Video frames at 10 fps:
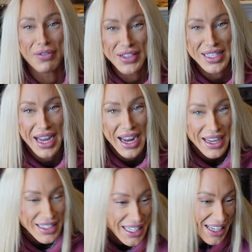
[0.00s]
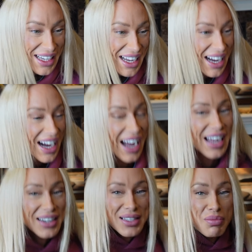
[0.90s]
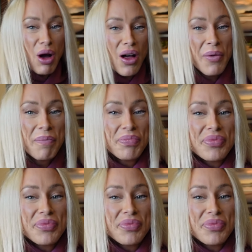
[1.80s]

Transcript: of a size. I got a small.